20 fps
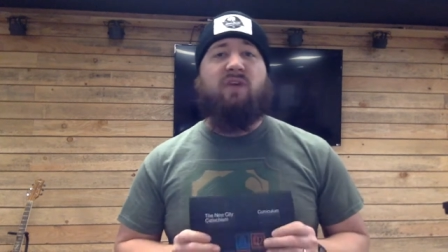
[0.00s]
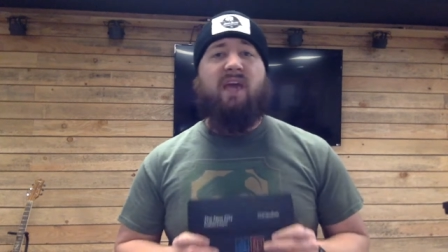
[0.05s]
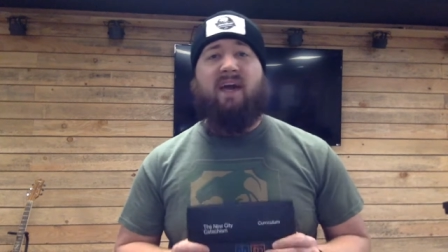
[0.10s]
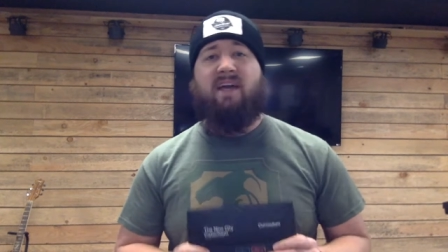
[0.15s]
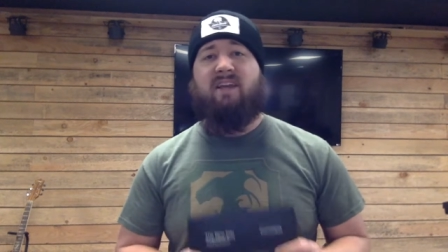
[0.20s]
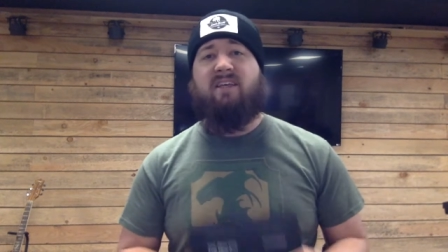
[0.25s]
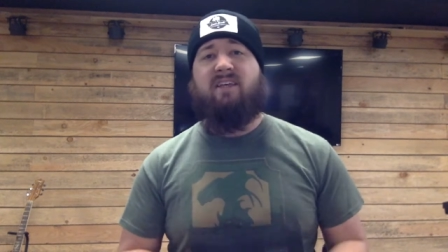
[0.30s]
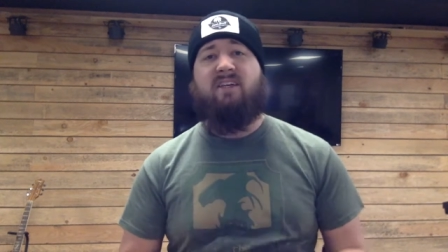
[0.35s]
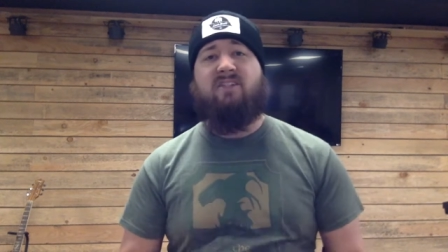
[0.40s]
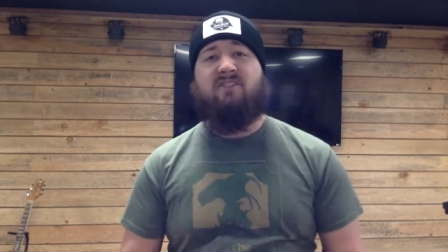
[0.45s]

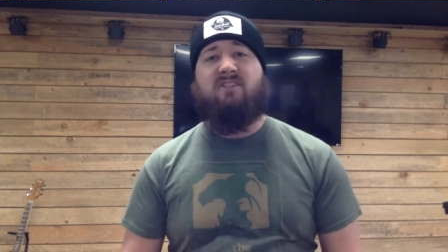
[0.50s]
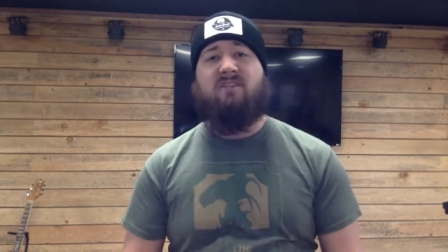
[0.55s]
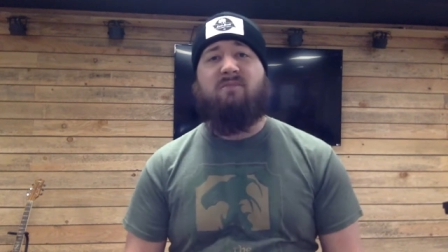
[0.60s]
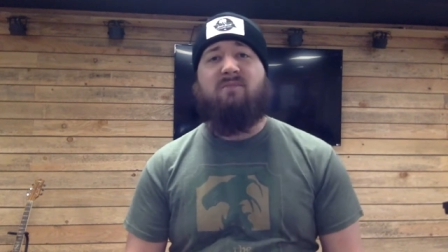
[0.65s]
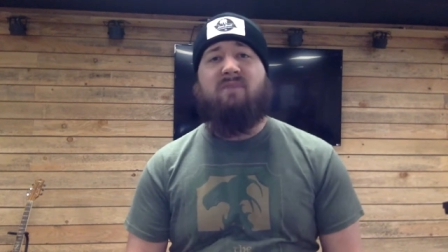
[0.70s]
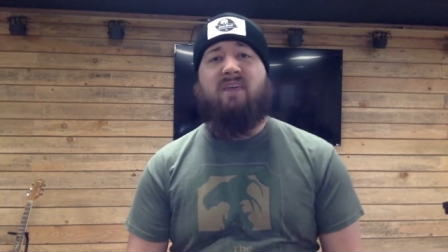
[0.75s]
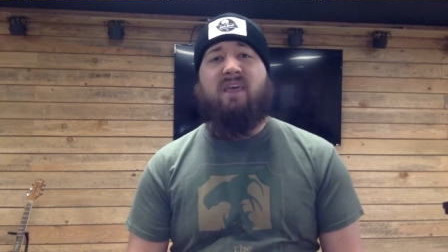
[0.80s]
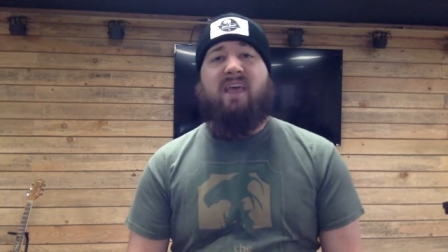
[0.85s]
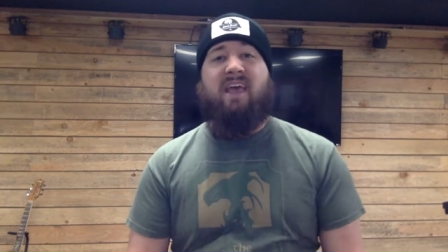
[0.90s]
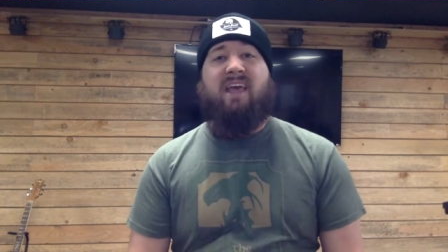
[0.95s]

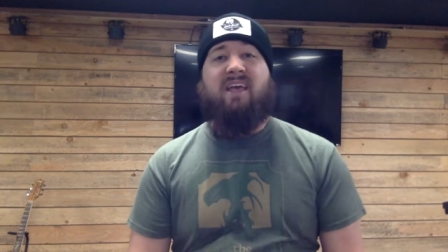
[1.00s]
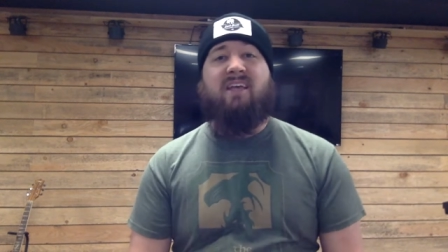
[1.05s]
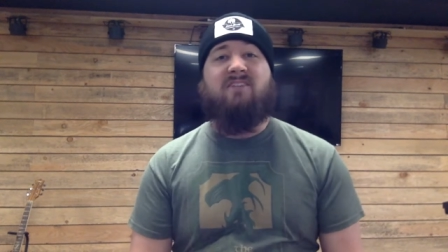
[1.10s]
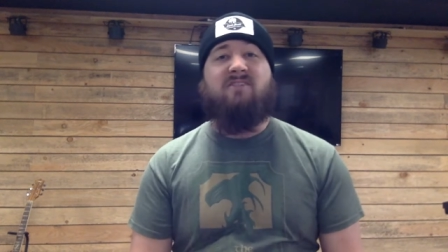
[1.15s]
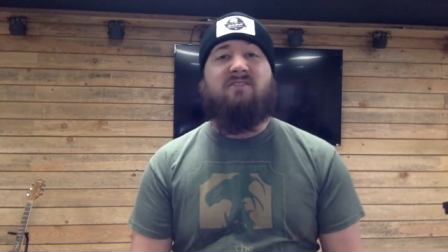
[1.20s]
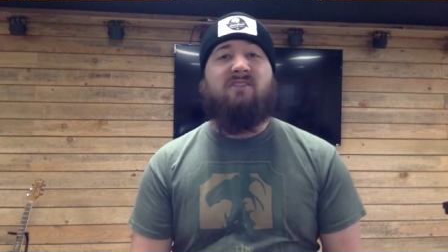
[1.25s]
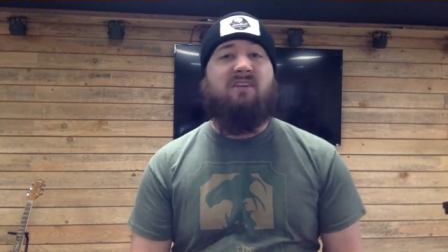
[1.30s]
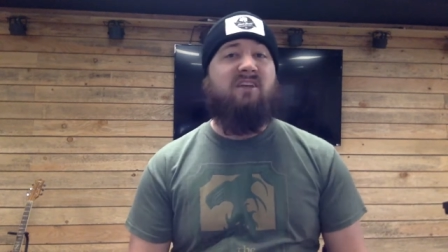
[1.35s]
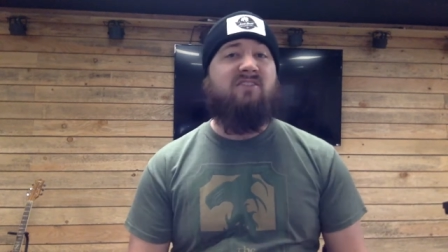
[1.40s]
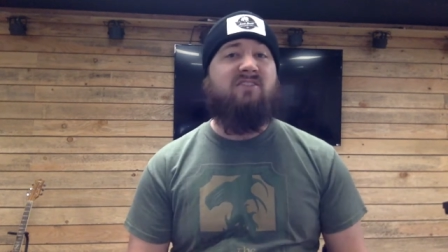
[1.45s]
catechism
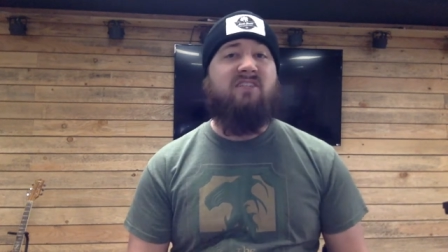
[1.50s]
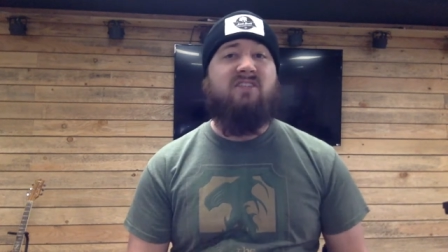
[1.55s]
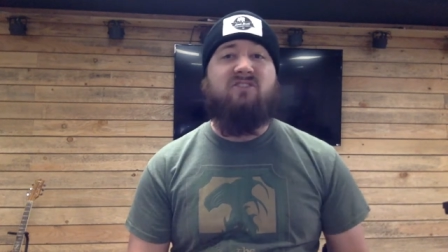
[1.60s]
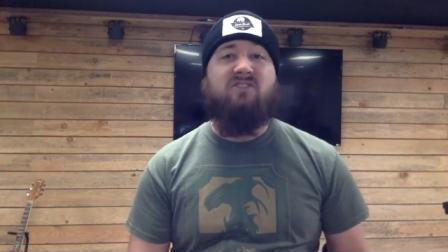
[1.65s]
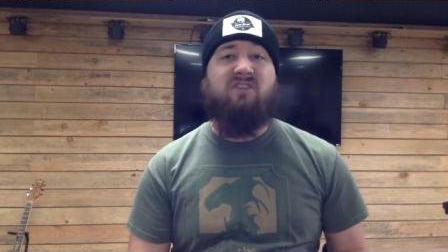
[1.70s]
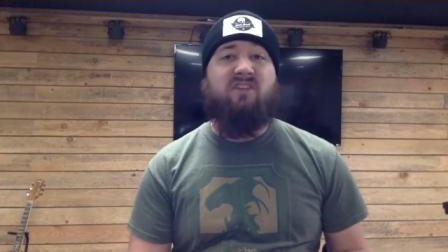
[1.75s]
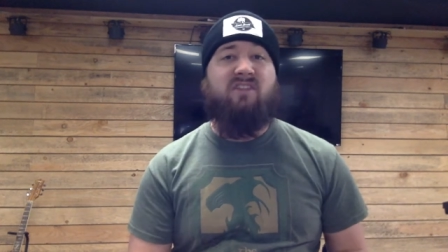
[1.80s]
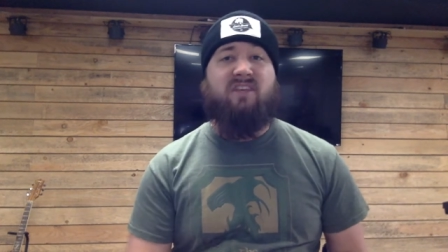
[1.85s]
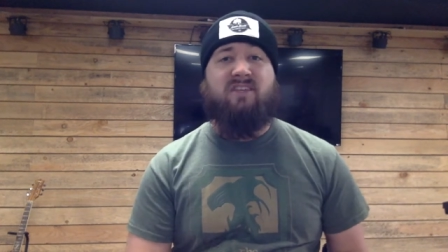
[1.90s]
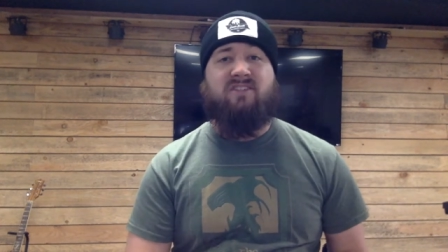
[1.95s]
is
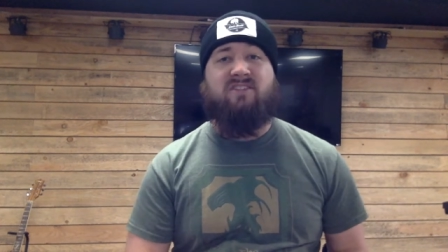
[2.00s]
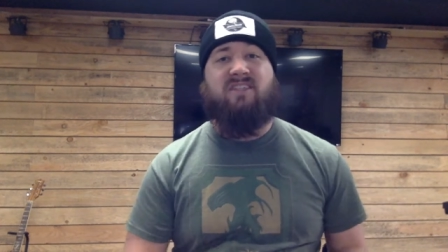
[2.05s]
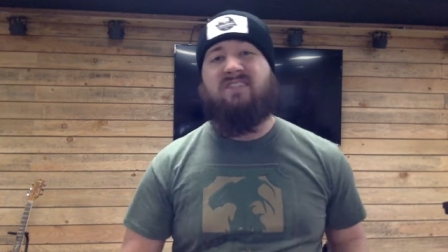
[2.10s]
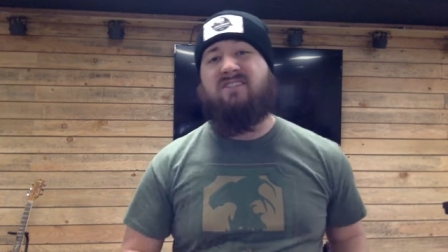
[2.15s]
essentially this.